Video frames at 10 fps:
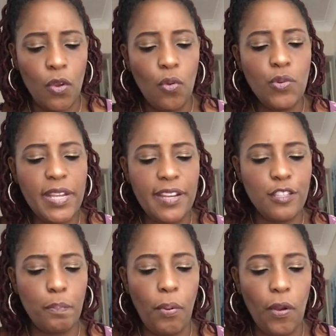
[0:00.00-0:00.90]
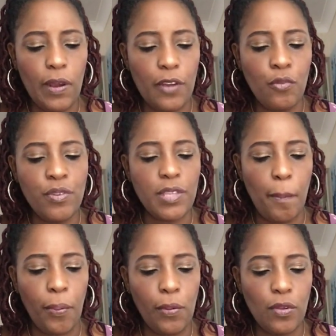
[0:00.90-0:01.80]
Who then is Paul and who is
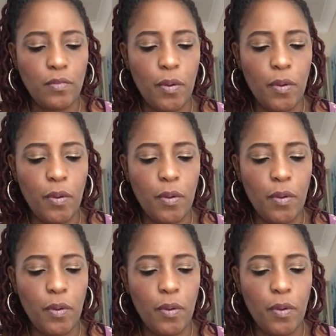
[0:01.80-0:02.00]
Apollos,